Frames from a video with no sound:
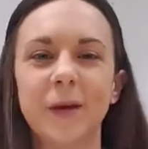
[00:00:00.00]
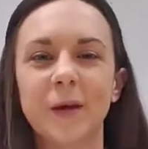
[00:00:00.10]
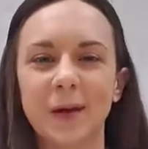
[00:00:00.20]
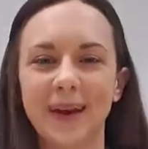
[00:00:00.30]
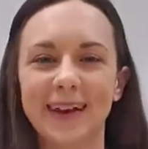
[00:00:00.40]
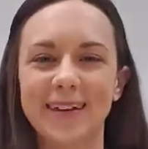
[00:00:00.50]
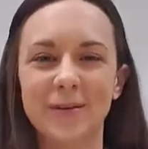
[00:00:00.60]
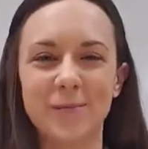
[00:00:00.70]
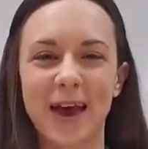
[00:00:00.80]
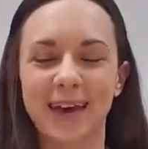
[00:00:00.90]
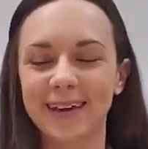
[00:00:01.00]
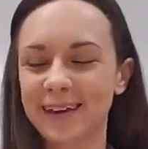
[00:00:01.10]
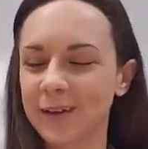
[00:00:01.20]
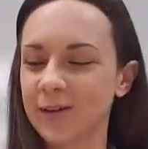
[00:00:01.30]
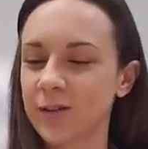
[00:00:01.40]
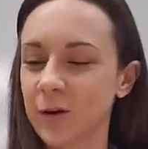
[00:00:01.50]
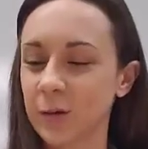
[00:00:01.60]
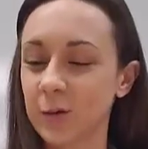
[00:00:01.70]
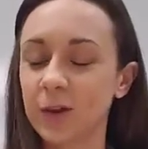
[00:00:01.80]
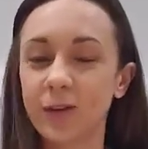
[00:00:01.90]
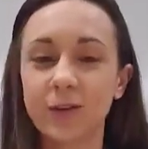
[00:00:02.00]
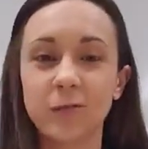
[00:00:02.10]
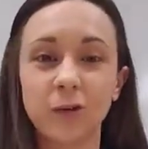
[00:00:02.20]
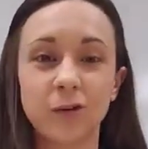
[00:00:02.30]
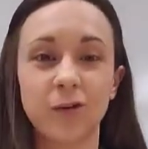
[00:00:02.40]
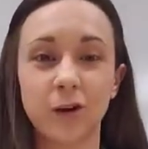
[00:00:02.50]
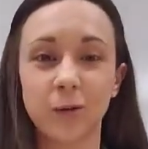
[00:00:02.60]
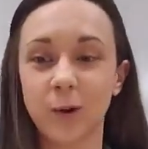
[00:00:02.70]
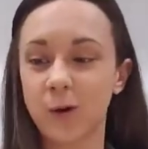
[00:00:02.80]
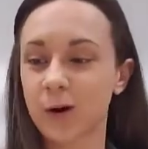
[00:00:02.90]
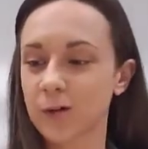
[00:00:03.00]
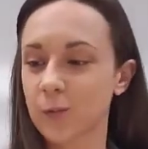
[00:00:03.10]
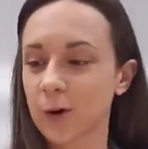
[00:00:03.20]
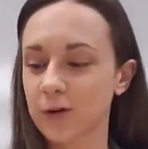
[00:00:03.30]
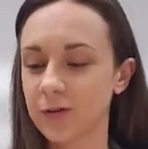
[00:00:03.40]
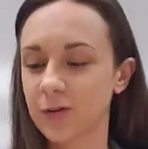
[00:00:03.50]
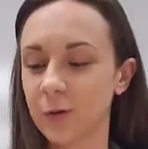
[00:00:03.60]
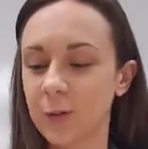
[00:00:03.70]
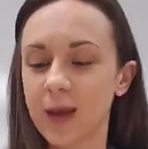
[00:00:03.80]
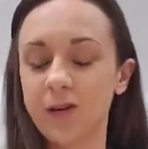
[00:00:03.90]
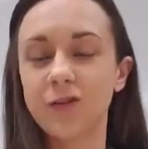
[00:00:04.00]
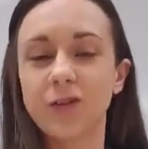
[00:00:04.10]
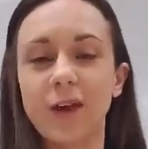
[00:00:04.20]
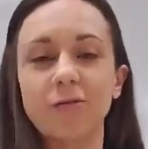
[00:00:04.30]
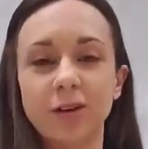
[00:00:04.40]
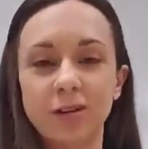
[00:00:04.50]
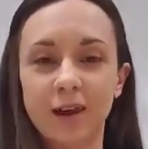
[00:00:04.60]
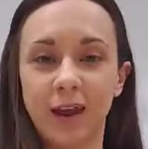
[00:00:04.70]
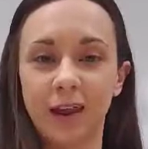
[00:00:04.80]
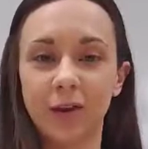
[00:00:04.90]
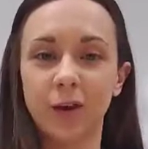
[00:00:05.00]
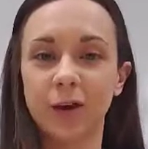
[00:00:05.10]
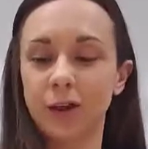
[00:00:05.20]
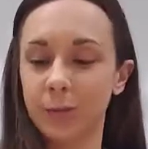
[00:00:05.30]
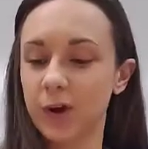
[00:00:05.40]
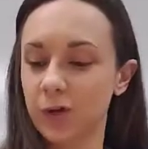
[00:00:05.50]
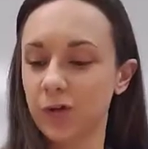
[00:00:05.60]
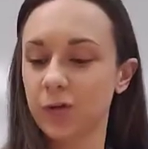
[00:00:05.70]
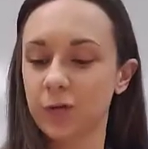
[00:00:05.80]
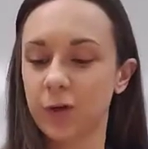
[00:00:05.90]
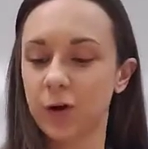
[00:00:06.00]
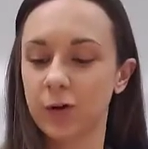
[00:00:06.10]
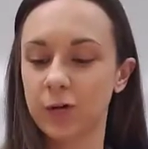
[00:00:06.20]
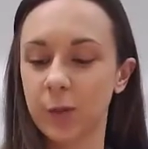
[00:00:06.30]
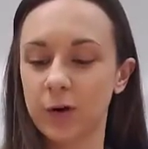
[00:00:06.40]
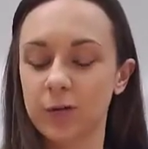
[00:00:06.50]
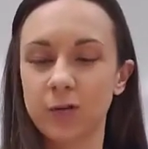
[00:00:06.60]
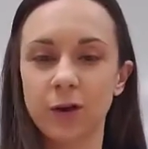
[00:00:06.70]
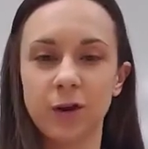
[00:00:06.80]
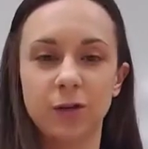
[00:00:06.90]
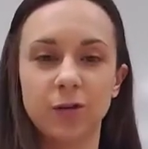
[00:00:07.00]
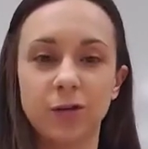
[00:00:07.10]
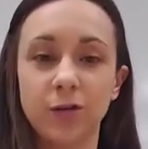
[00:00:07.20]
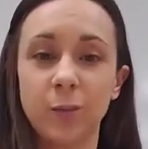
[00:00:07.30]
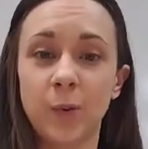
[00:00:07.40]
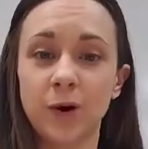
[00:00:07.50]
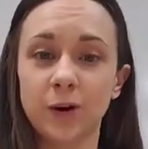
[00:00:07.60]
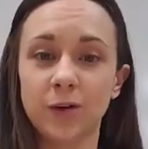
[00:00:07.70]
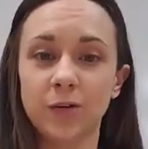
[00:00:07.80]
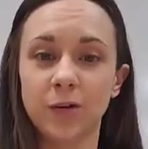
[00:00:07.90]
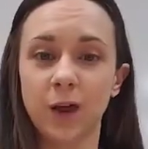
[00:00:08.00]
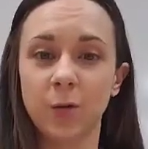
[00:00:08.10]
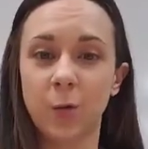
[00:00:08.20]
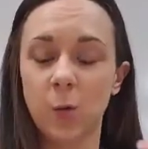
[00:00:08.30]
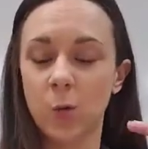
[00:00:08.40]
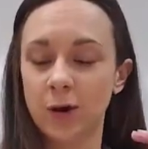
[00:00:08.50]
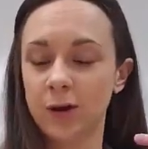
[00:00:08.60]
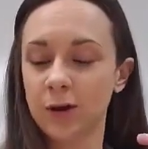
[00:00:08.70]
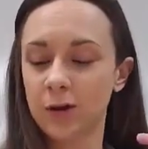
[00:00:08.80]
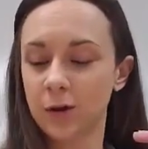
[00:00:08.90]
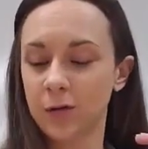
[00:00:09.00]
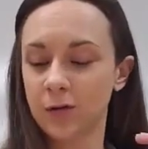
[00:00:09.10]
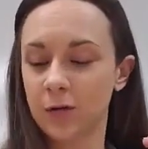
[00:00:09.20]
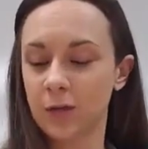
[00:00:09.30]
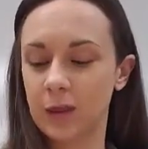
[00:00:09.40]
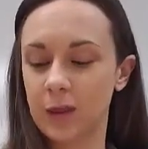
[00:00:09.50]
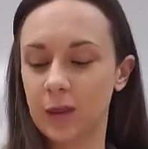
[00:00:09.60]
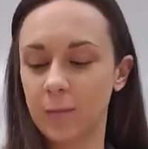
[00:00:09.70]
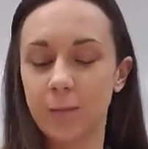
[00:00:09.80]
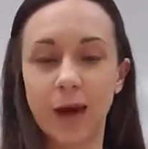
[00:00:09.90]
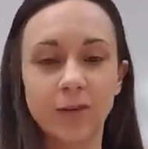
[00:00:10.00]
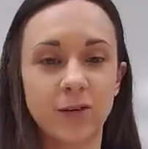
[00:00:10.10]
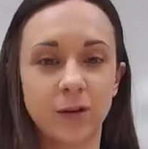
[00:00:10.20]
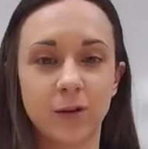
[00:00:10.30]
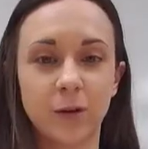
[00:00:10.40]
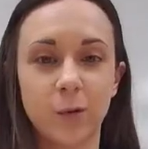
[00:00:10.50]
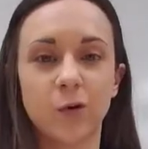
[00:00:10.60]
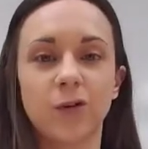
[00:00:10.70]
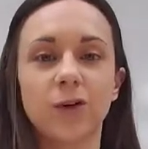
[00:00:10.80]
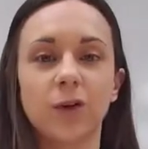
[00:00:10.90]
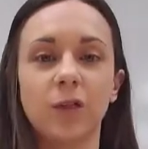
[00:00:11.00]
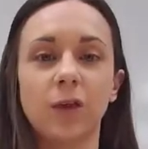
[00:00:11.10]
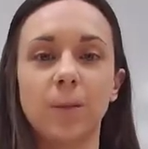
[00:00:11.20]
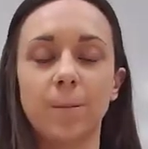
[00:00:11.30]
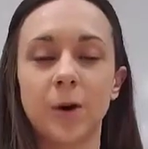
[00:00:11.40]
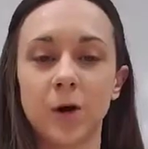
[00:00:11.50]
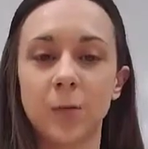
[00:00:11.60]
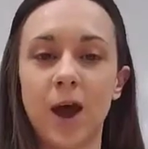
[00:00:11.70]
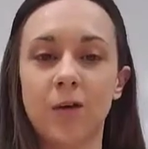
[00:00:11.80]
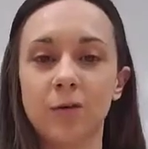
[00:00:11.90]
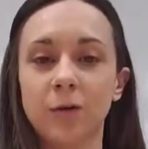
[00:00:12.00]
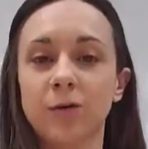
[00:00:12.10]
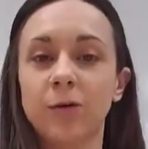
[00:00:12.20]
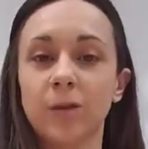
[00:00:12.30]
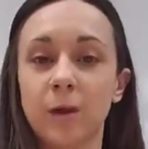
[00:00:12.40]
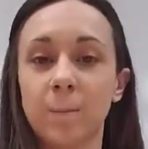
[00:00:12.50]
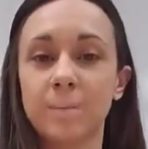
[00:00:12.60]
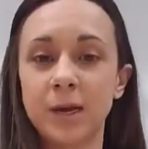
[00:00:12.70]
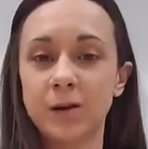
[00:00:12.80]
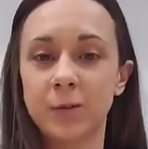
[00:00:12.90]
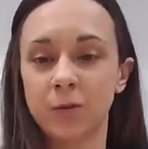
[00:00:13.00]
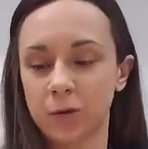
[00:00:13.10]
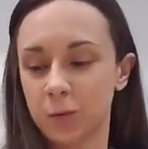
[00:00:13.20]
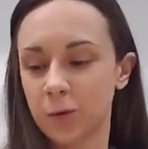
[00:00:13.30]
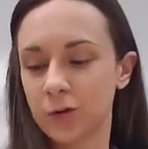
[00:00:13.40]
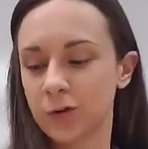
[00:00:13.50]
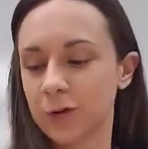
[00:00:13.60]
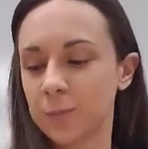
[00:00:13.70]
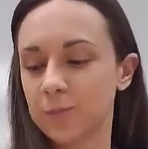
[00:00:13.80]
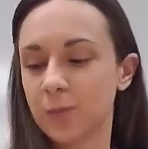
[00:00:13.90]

Okay guys, I'm back. So let's finish talking about arch bars. So on page 710, look at the picture of the arch bars. There's two bars that one goes on the maxillary portion and the bottom half goes on the mandibular portion.